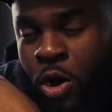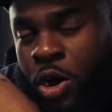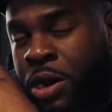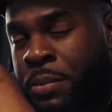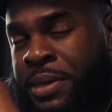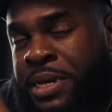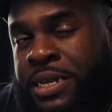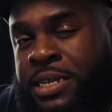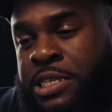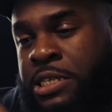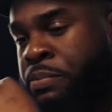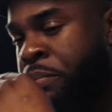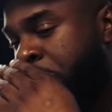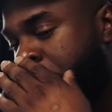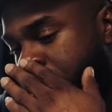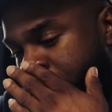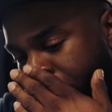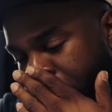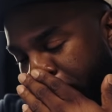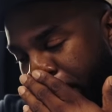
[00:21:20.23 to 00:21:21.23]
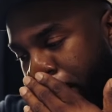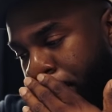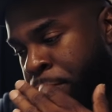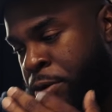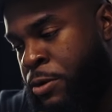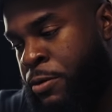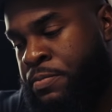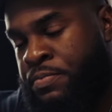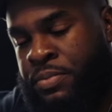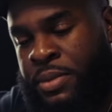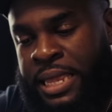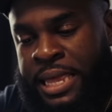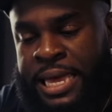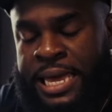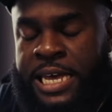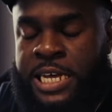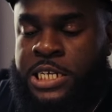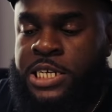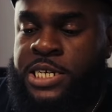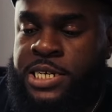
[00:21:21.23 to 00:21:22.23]
All I'm getting is bits of amber
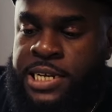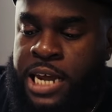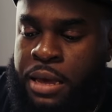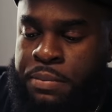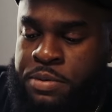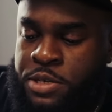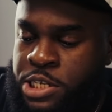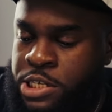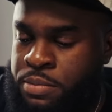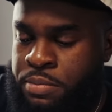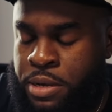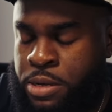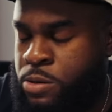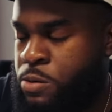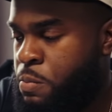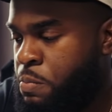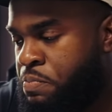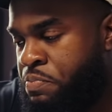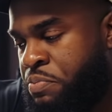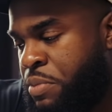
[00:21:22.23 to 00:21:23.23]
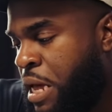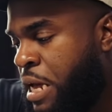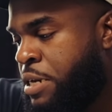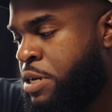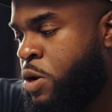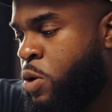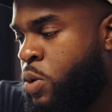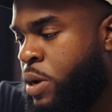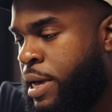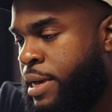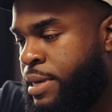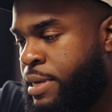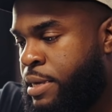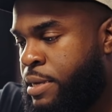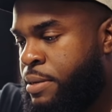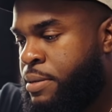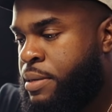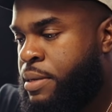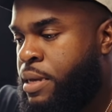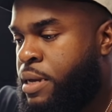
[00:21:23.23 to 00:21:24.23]
ish type of smell. I don't like
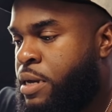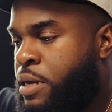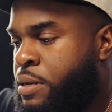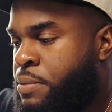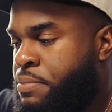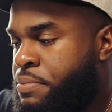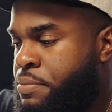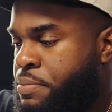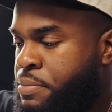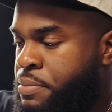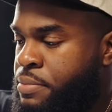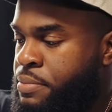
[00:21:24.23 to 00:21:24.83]
it. Um,